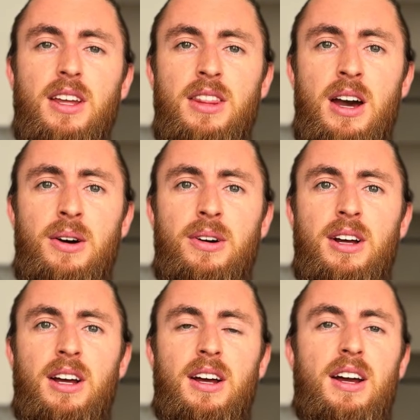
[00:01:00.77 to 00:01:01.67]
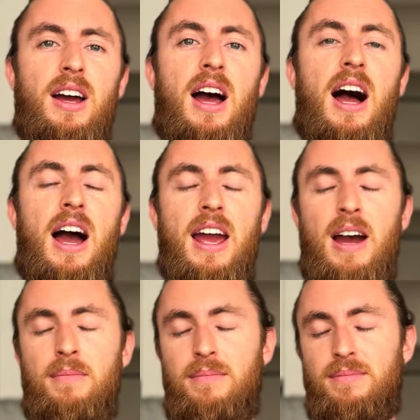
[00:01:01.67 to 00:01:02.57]
Now, I
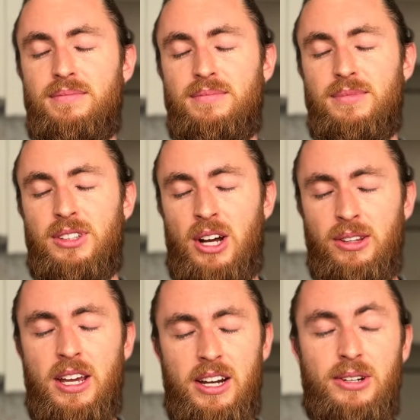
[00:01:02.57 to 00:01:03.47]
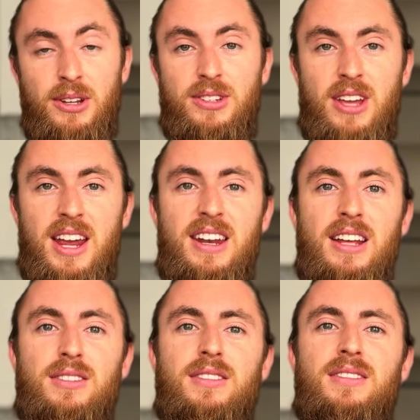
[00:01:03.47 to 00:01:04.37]
am not here to say
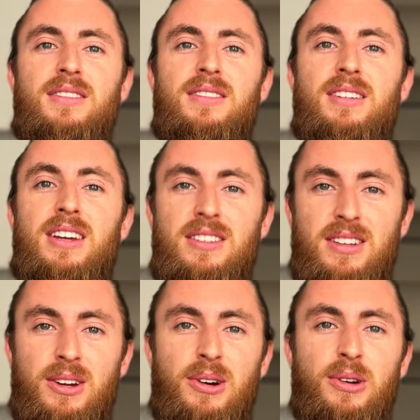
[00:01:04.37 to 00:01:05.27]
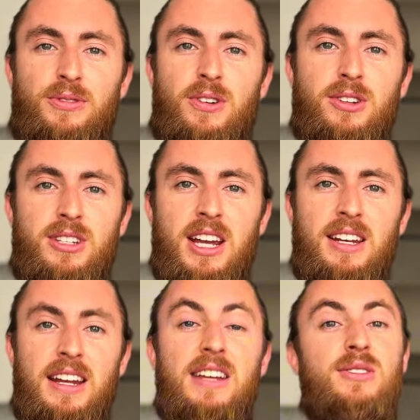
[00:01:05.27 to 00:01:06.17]
that kissing her on the first
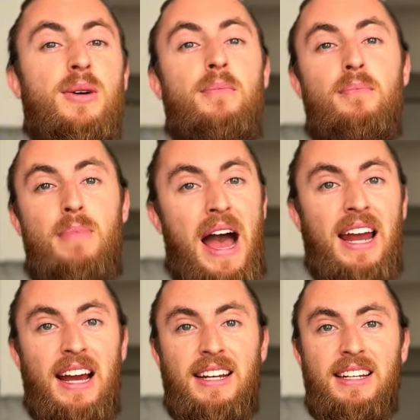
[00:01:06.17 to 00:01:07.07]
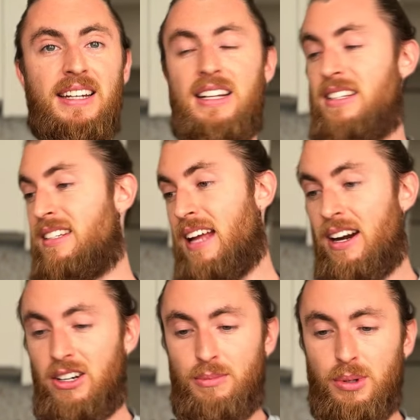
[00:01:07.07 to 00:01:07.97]
date is a bad idea, it's
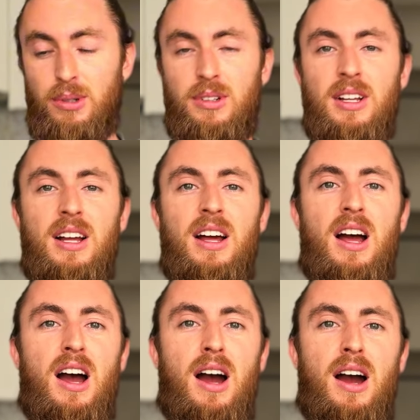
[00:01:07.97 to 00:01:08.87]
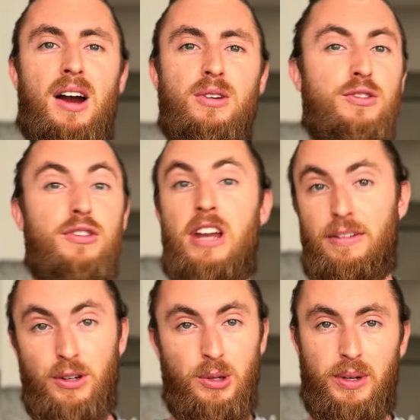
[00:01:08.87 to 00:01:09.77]
terrible, uh, you should
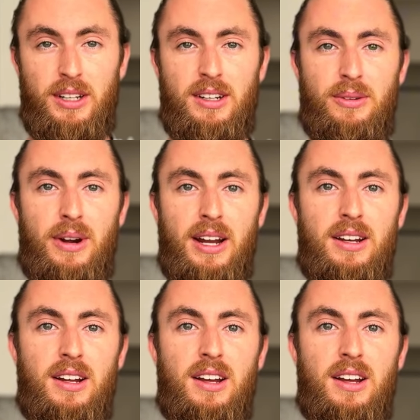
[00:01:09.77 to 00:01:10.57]
never do it, right?